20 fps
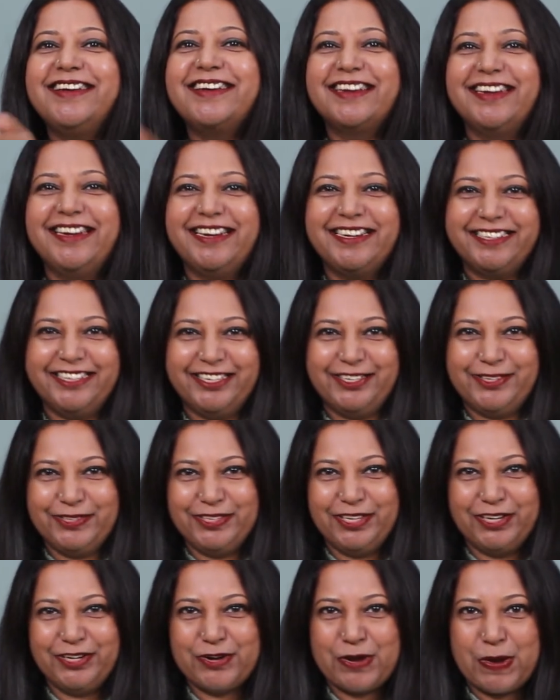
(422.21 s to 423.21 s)
related to
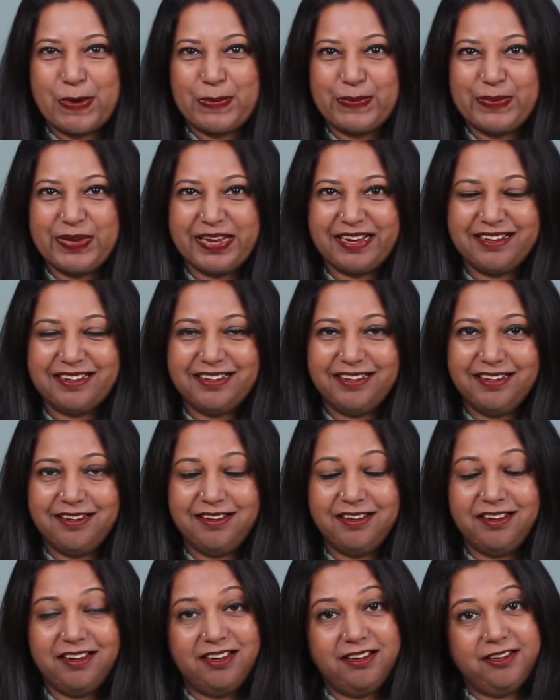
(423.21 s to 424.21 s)
the topic.
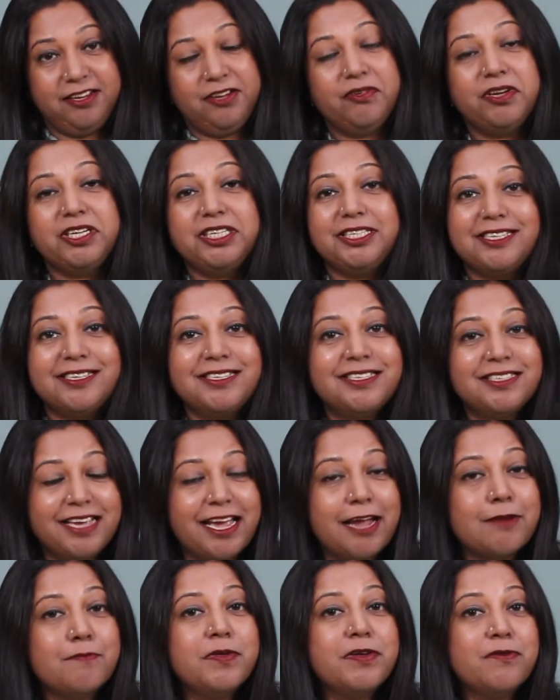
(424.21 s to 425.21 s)
Questions
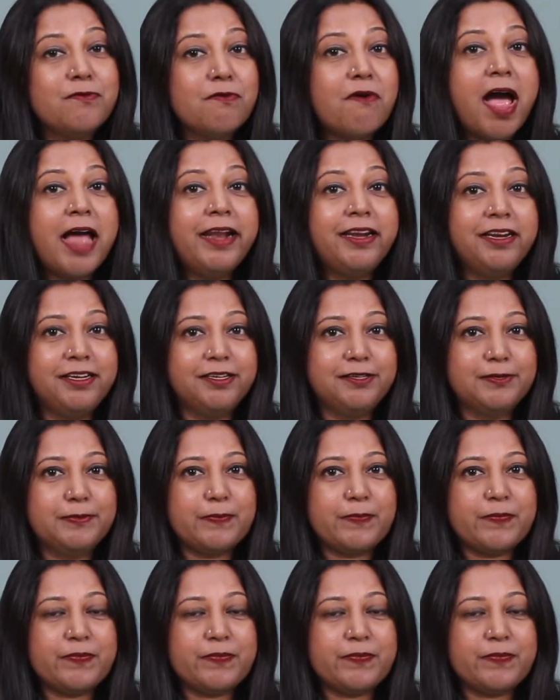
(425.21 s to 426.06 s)
can be valid.